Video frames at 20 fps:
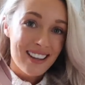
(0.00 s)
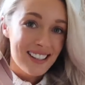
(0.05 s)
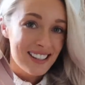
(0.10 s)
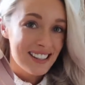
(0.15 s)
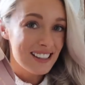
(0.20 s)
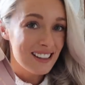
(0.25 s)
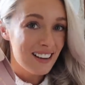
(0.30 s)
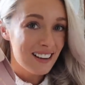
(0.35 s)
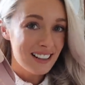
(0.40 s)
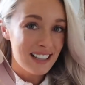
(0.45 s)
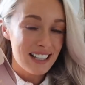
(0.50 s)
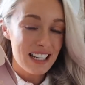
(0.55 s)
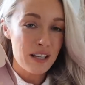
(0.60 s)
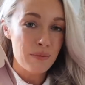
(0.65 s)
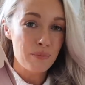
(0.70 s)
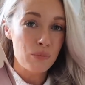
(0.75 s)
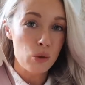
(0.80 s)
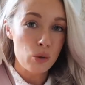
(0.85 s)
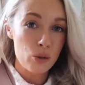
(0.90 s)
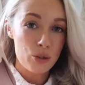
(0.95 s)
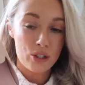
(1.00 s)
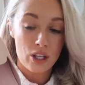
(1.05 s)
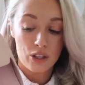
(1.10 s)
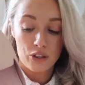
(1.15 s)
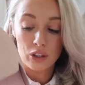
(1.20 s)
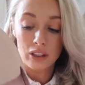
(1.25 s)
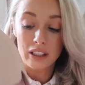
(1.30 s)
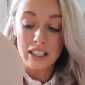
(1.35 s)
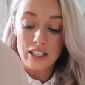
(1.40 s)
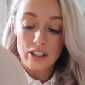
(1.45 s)
slightly more
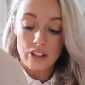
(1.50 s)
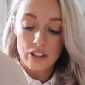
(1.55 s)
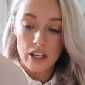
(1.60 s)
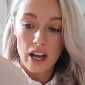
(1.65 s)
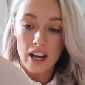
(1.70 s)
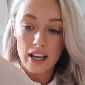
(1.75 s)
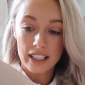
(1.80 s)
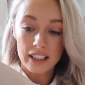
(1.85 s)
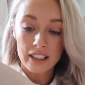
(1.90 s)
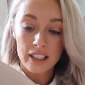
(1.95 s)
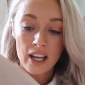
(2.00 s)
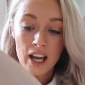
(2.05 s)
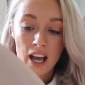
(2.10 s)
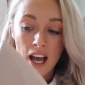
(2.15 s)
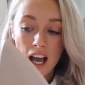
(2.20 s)
subtle in design.